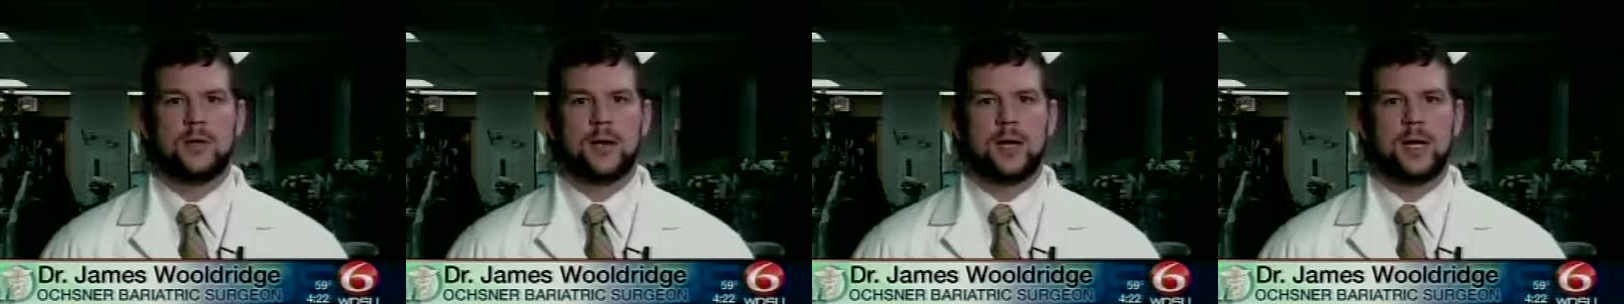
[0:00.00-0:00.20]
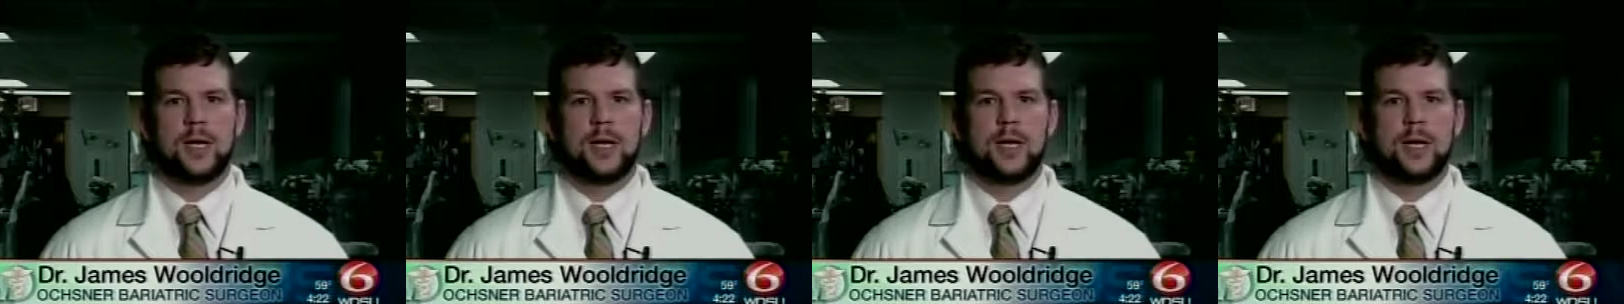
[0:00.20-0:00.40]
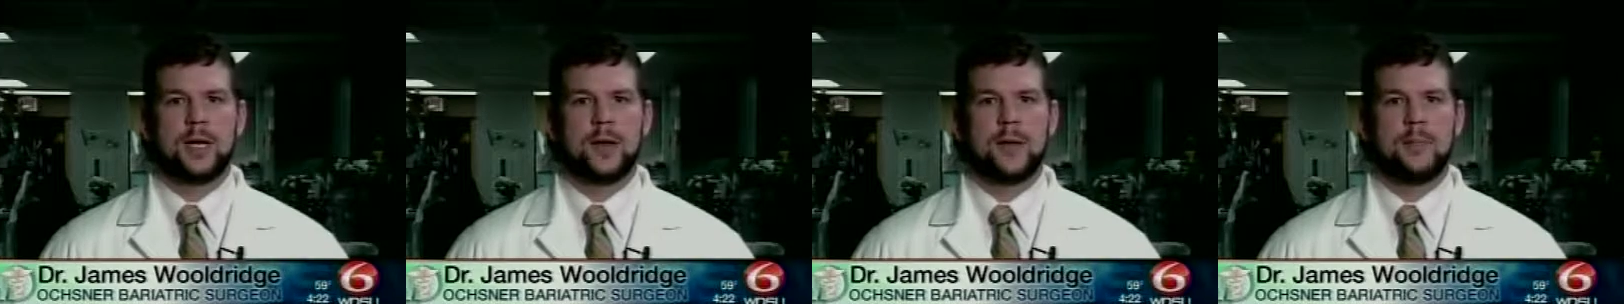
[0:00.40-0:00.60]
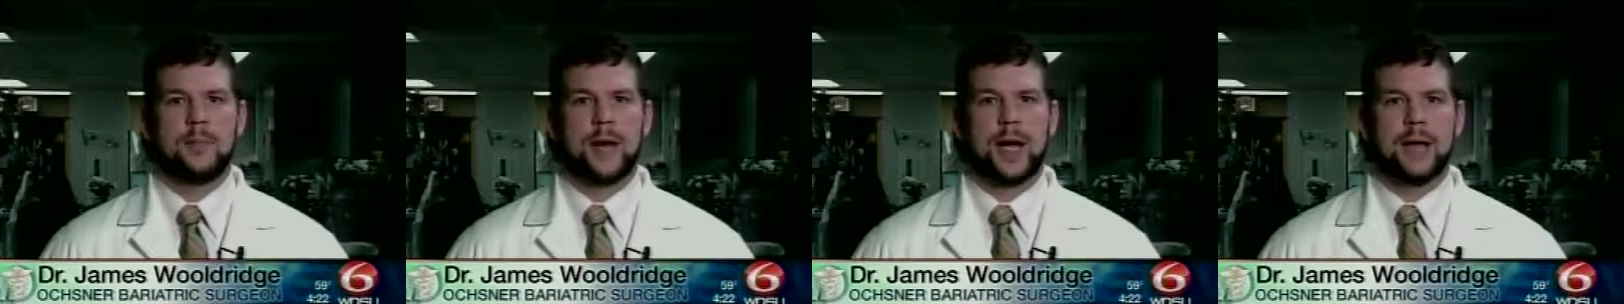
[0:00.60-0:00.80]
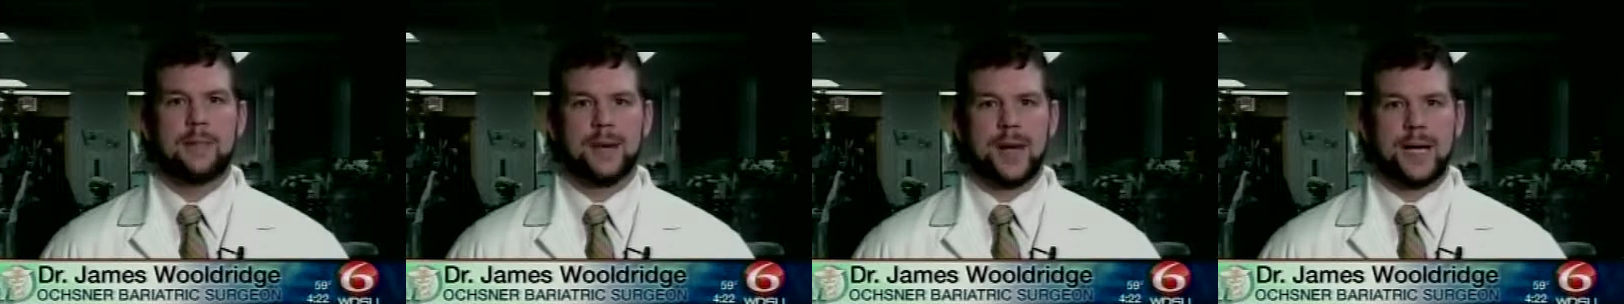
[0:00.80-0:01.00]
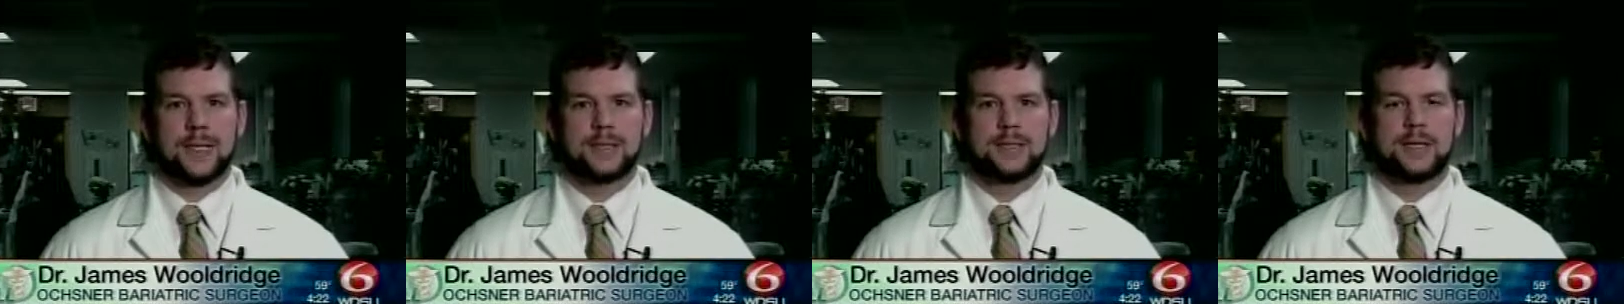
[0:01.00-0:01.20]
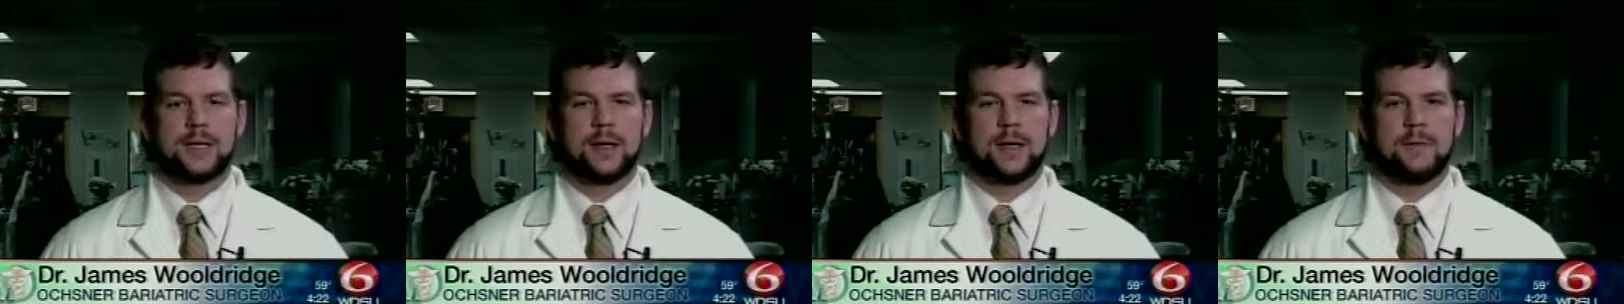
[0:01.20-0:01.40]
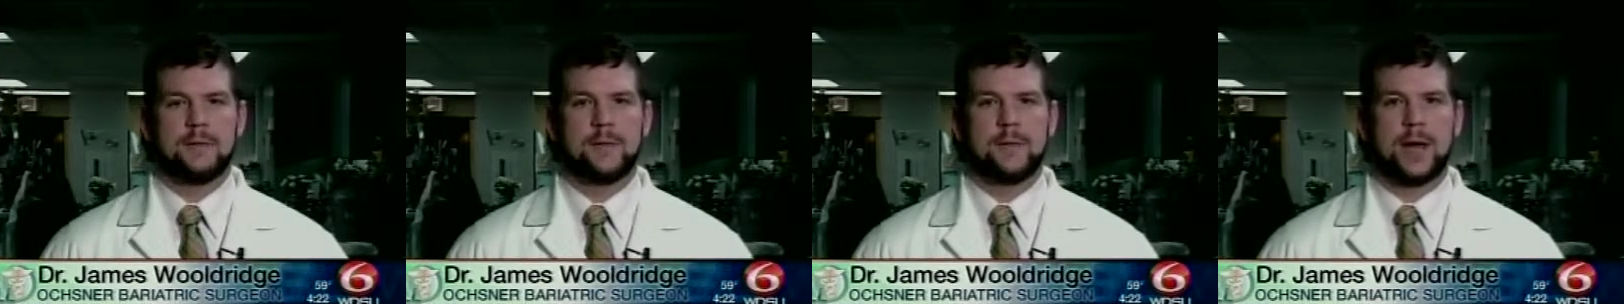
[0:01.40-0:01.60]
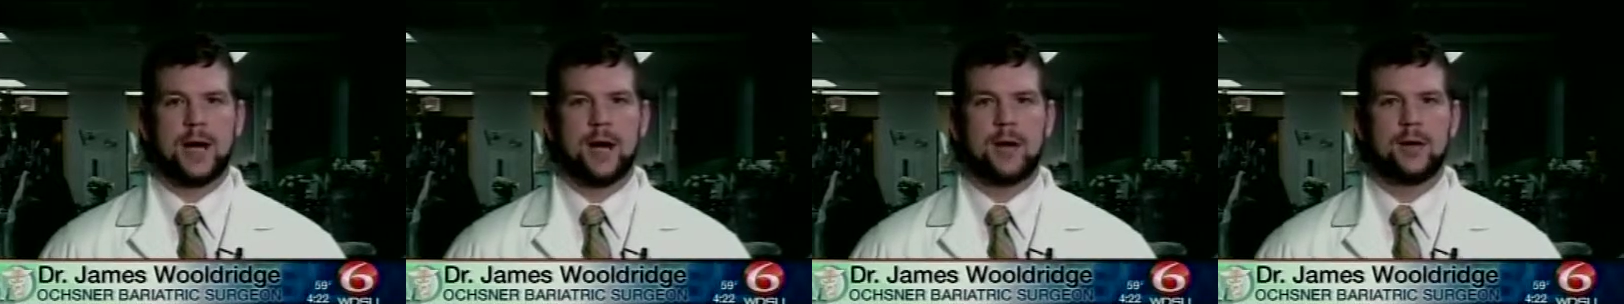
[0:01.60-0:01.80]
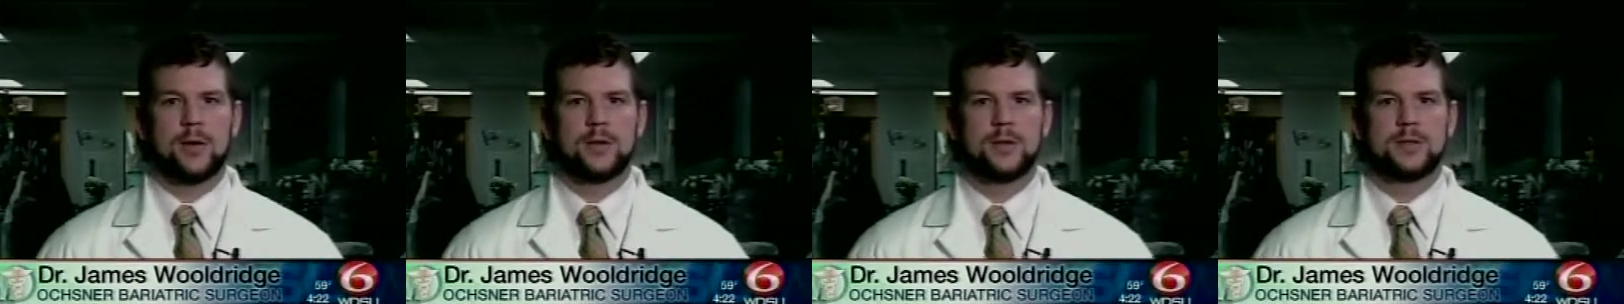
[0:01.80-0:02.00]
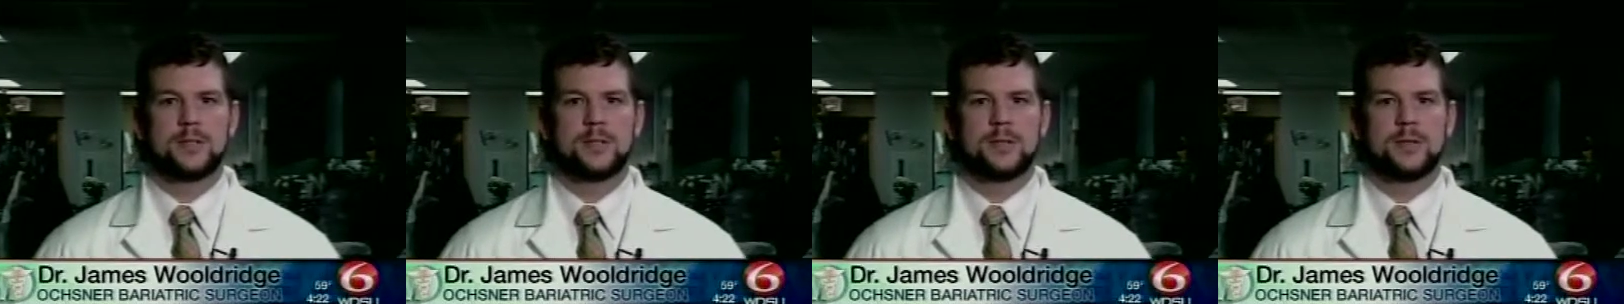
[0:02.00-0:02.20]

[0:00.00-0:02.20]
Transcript: creating a bypassing of the bowel